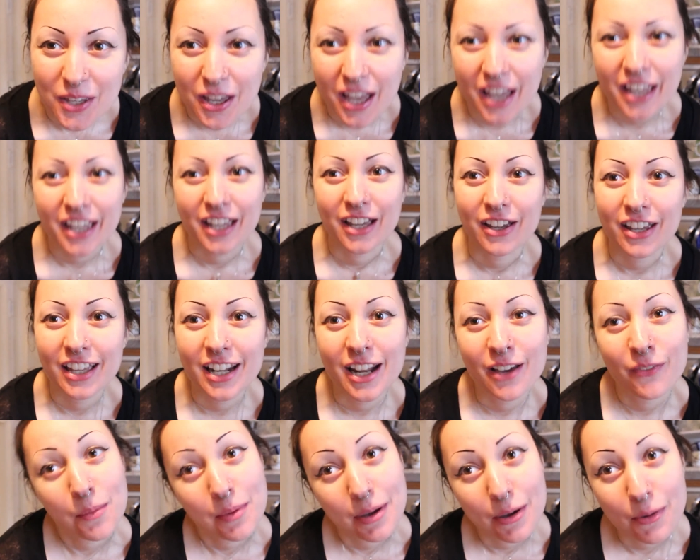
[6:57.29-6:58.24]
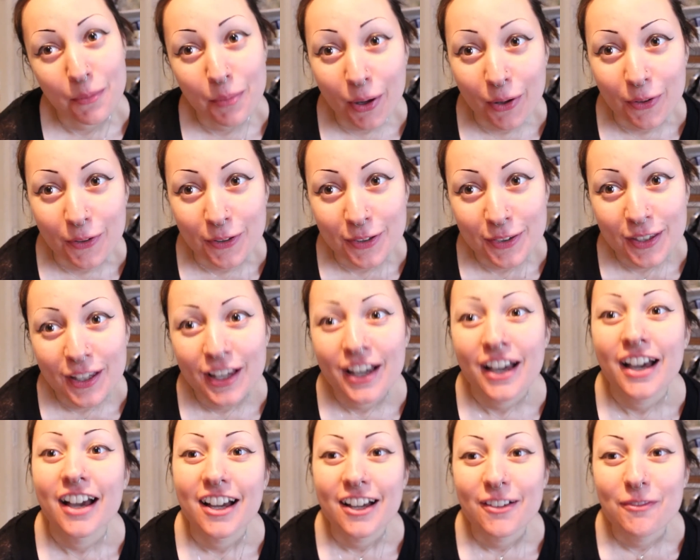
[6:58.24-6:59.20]
hey, you can have a bit of both.
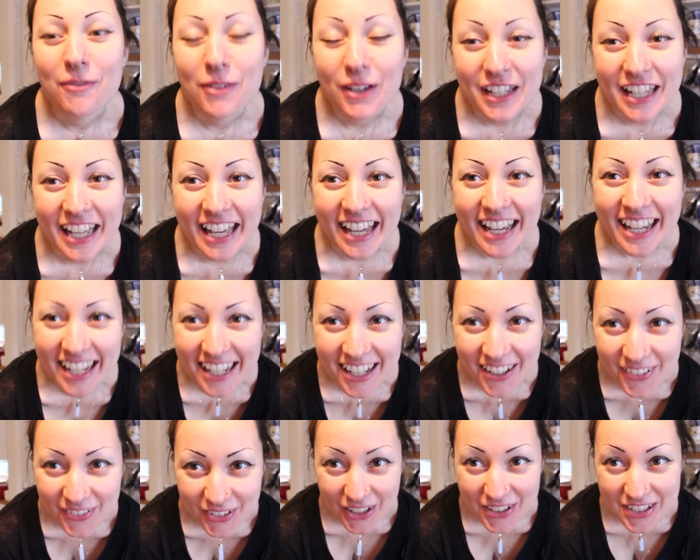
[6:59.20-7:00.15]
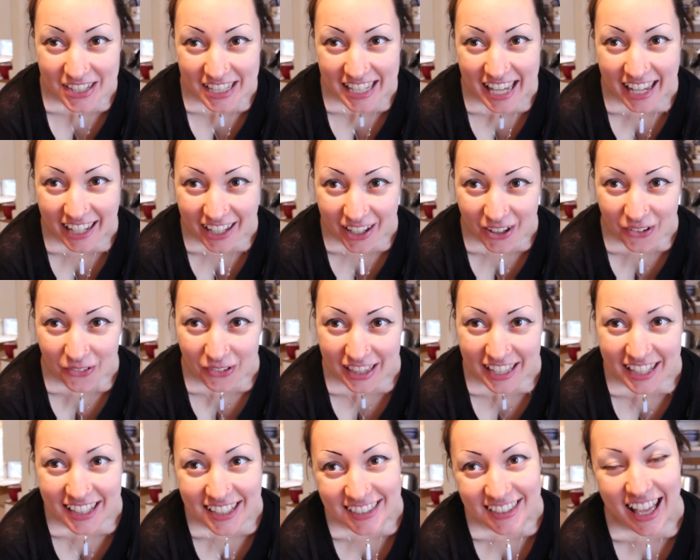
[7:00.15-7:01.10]
But yeah, I'm going to get going with
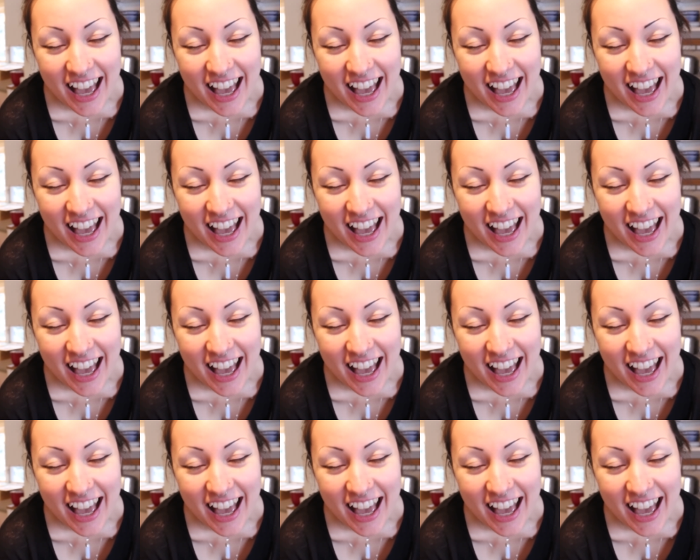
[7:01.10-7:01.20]
this